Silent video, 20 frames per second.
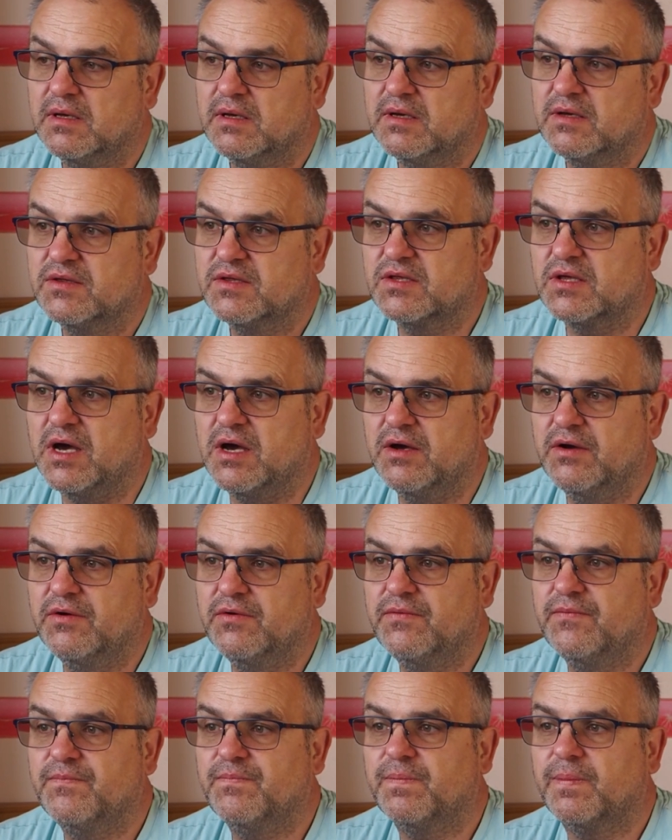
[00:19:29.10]

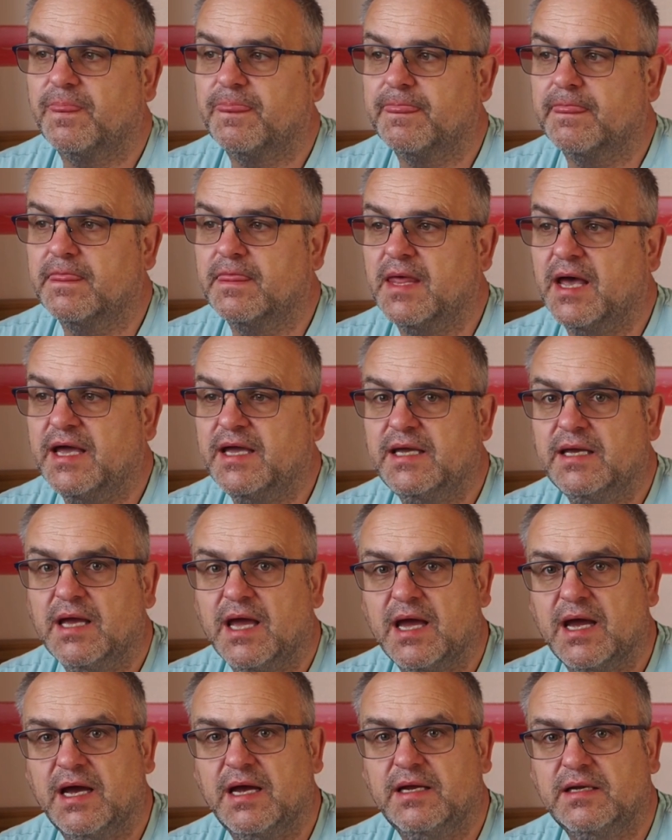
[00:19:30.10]
So they
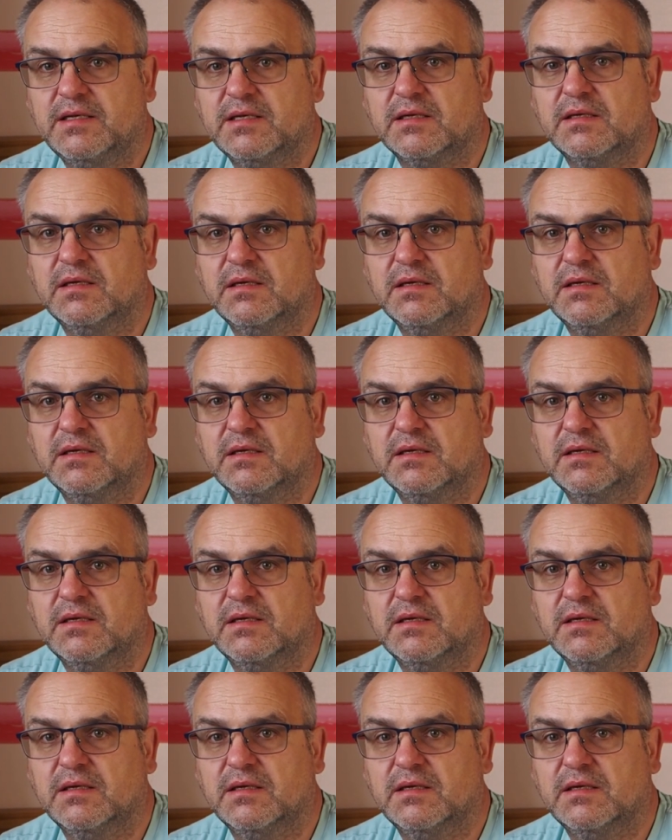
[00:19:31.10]
had